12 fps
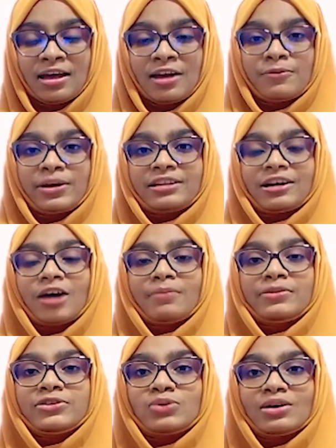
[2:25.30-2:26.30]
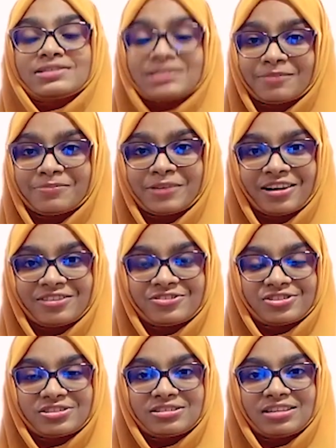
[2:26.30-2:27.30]
When coming to our
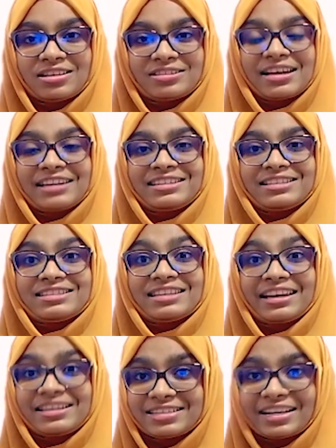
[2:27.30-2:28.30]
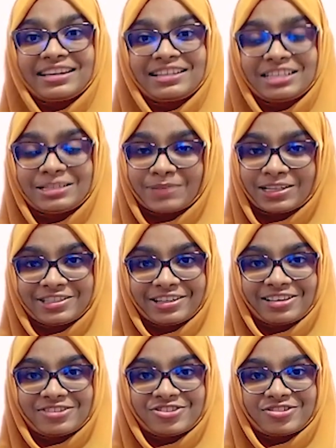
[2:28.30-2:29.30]
subculture that is entirely
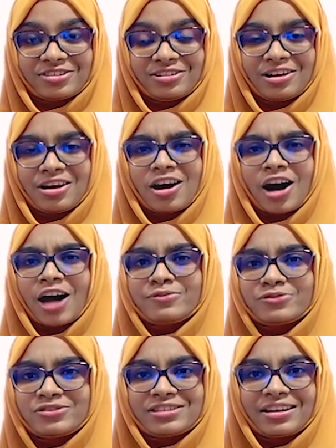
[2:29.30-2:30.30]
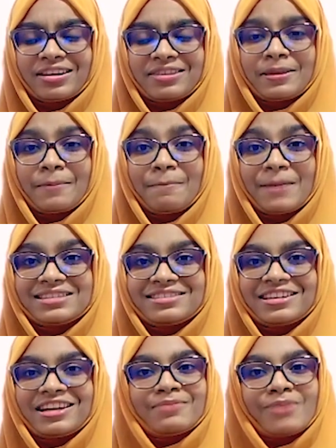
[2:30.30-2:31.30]
multicultural, I would say the best
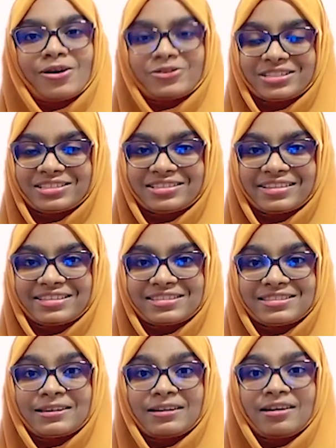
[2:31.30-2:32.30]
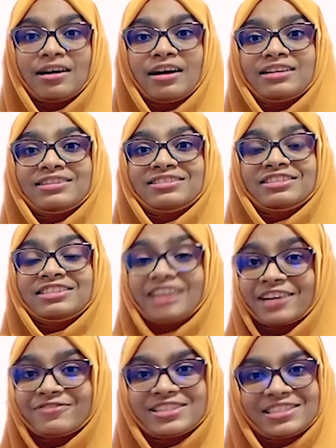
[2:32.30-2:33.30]
thing about here is the
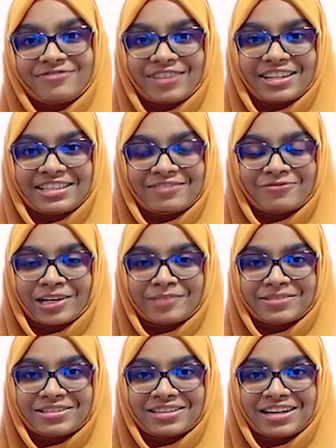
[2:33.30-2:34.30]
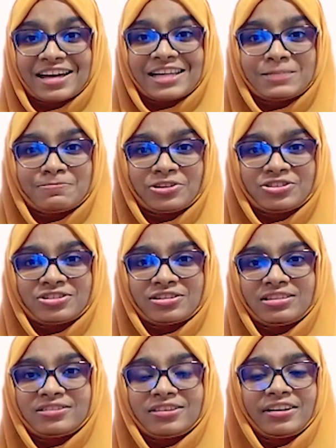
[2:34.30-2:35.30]
diversified environment,
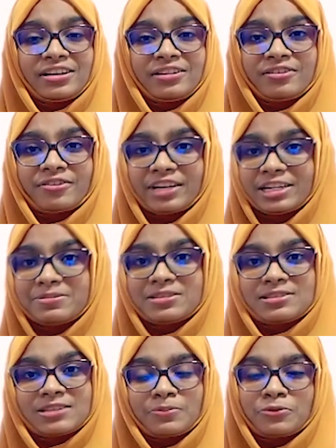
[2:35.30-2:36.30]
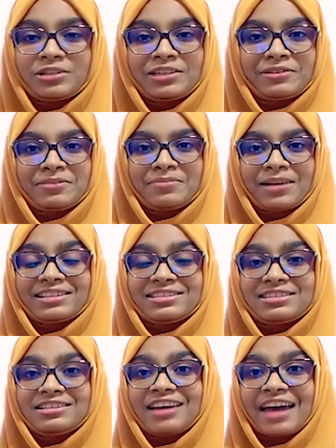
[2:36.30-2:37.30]
especially the incredible support given by
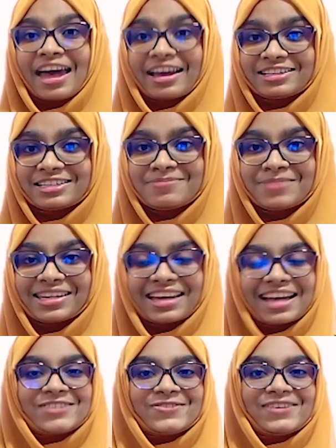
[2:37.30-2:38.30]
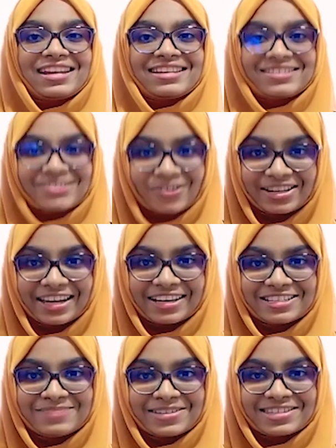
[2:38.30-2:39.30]
the academic as well as
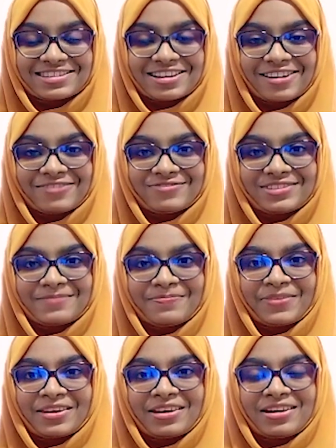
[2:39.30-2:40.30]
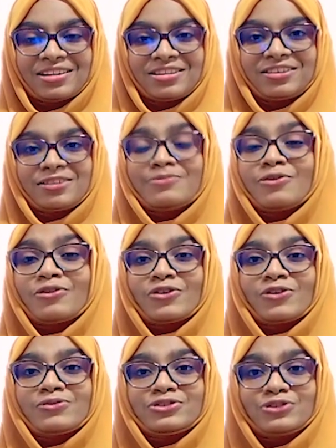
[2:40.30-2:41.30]
non-academic staffs.
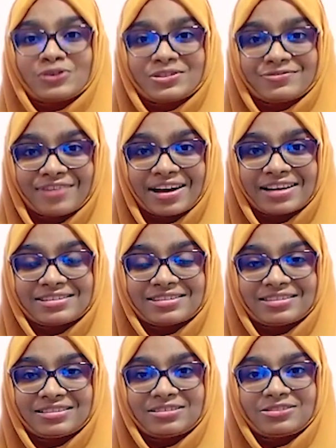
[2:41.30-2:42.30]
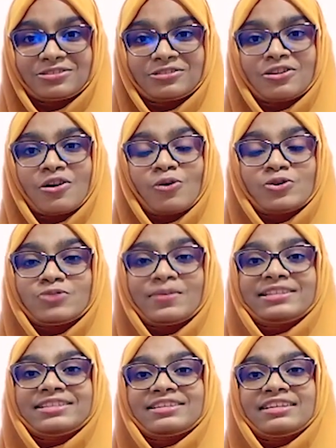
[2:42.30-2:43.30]
Moreover, those facts
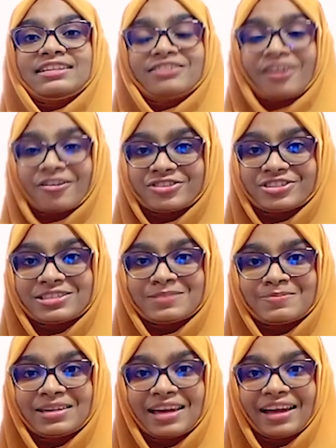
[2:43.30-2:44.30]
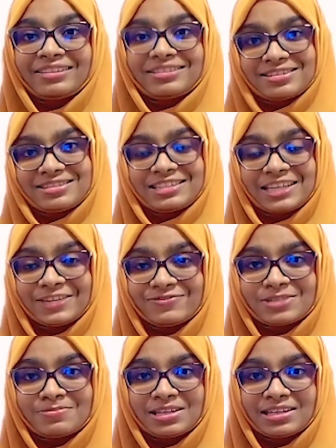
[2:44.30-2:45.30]
automatically nourishes me and thus
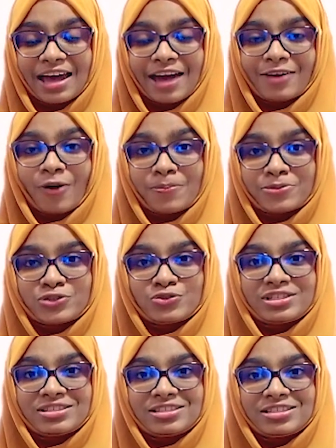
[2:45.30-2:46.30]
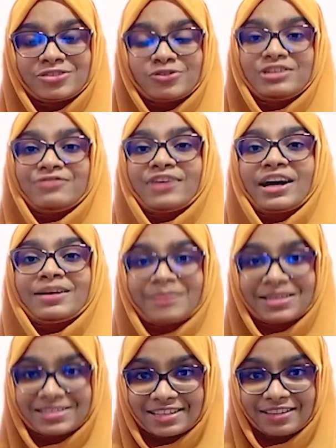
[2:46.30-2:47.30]
gives me an opportunity to define
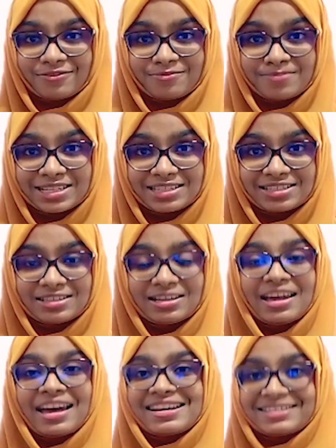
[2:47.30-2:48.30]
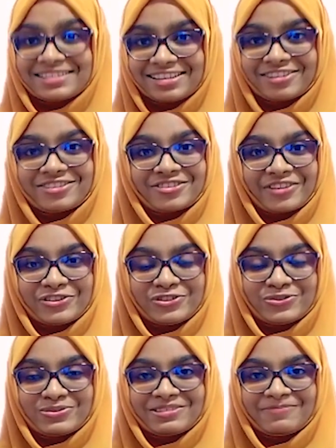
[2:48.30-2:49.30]
myself better as an
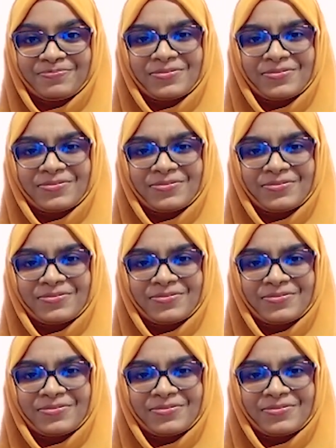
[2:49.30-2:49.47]
undergraduate.